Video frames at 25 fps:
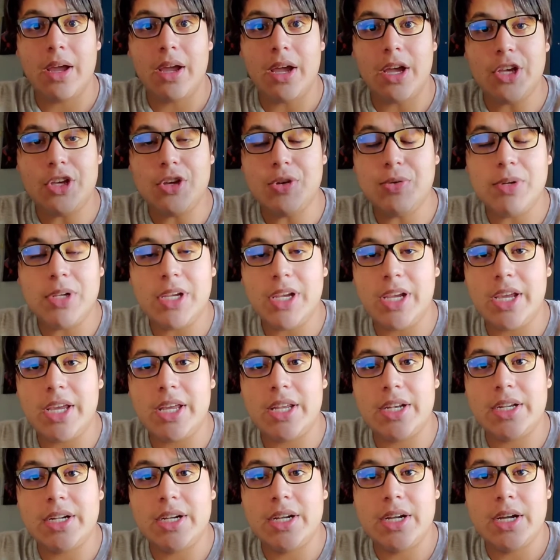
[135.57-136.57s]
You
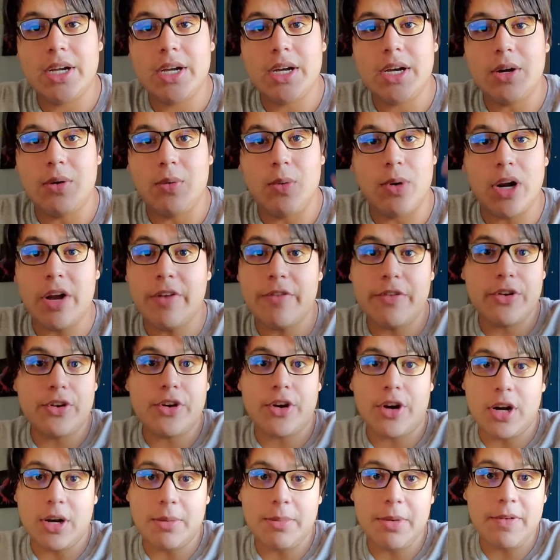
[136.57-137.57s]
need whatever you're
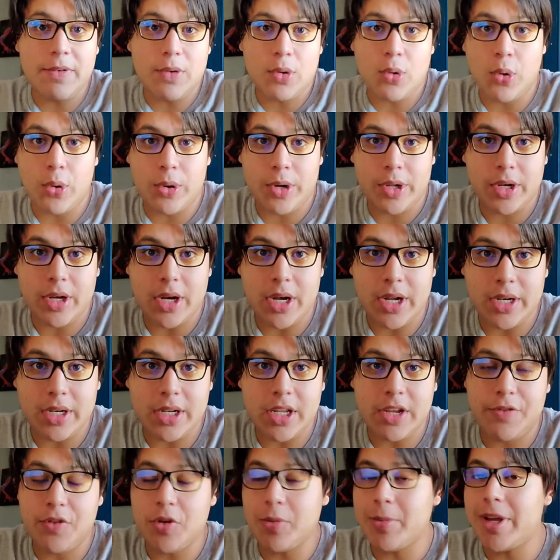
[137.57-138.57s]
going to be recording on.
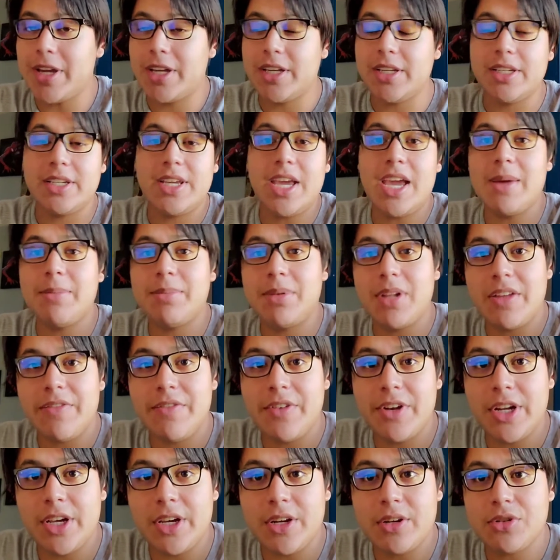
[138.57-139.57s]
If you're making gameplay
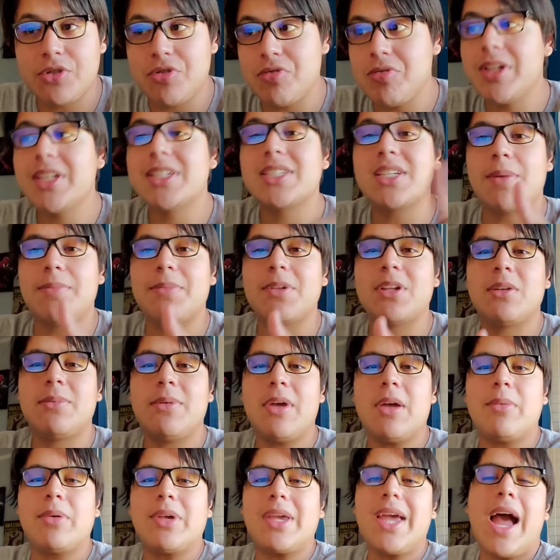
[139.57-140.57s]
videos, you need something to be
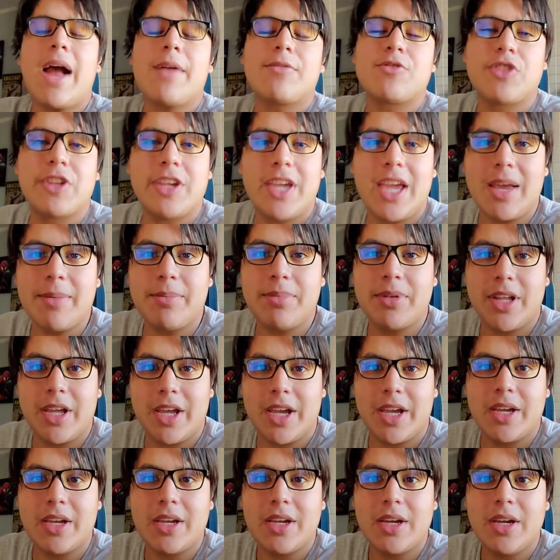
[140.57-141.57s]
able to capture the
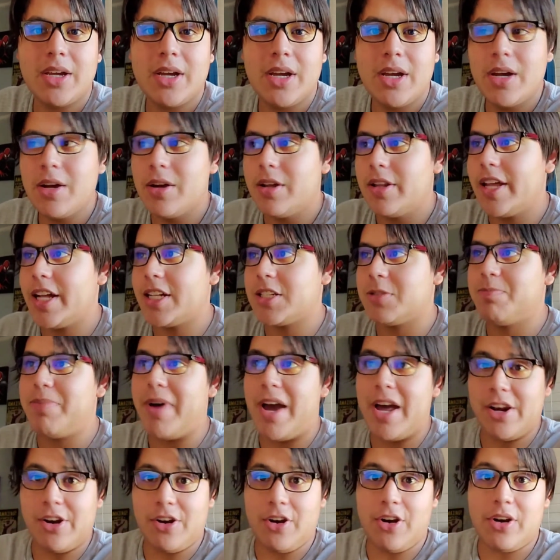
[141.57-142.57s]
gameplay that's
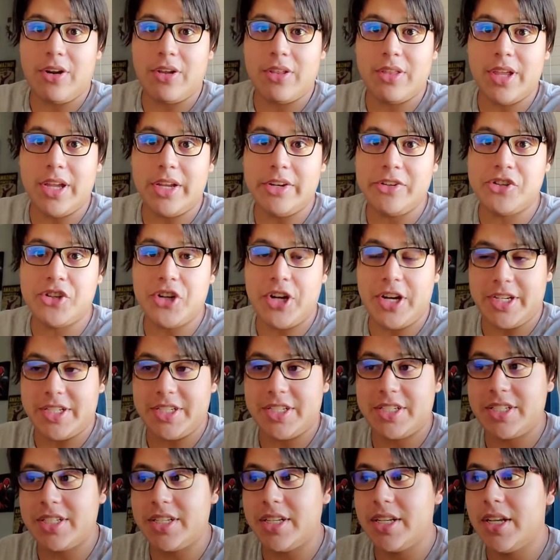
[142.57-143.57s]
better than
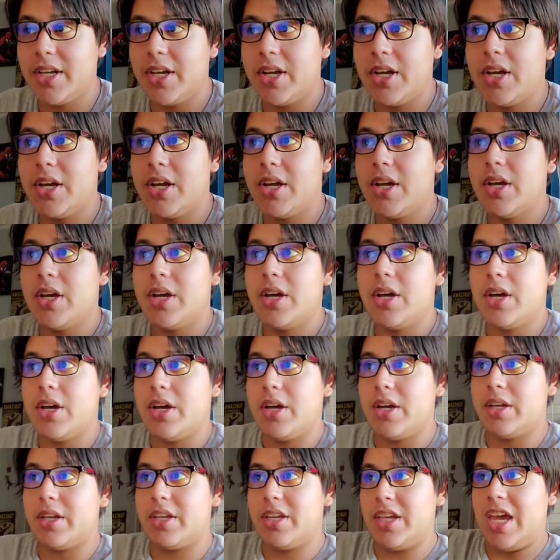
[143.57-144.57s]
just
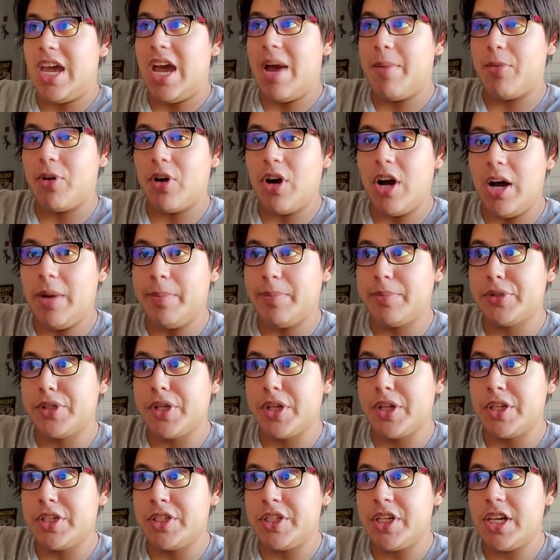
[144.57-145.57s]
camera up to
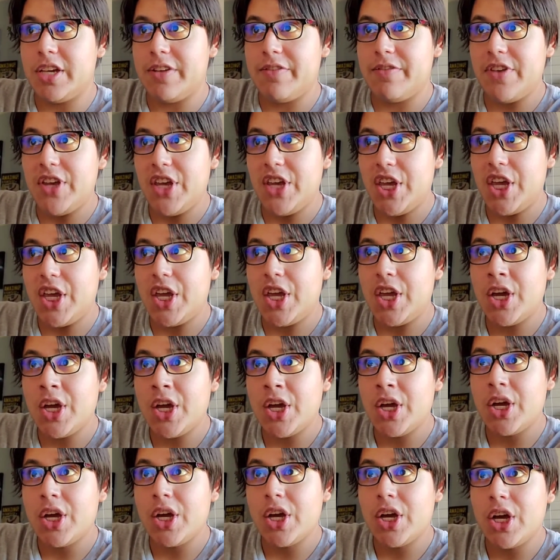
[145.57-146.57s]
the TV
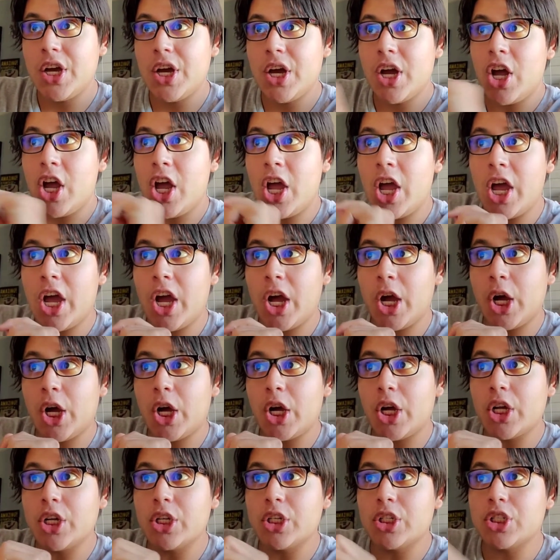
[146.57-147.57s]

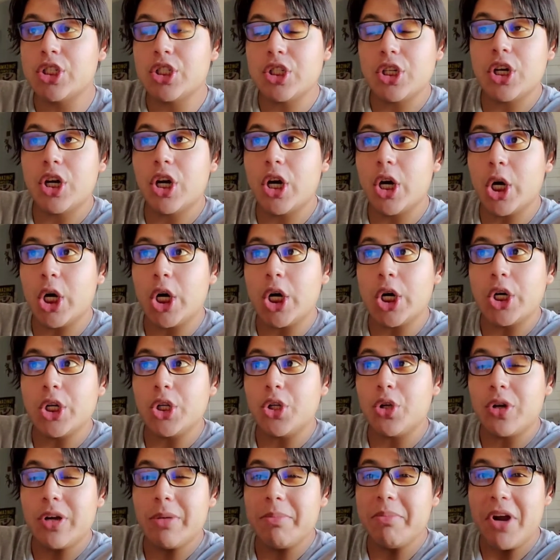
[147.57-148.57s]
and
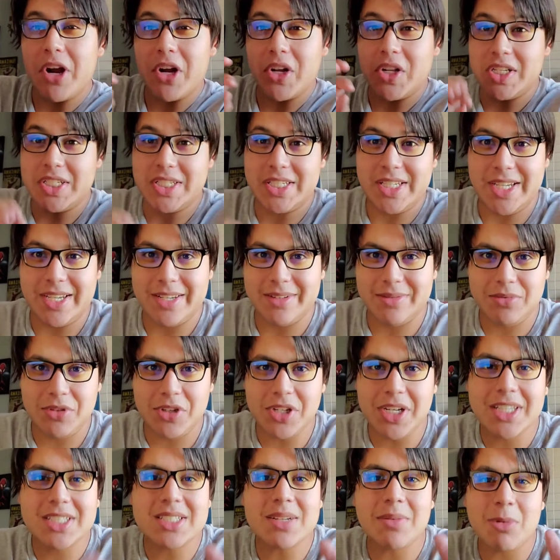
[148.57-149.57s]
you can barely see it. You
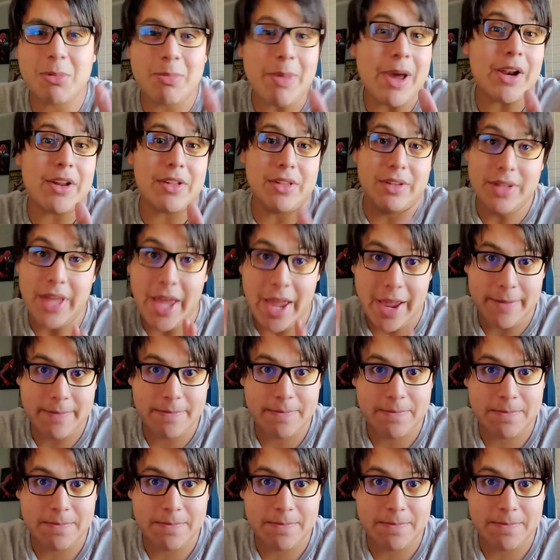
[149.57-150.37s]
need something better than that.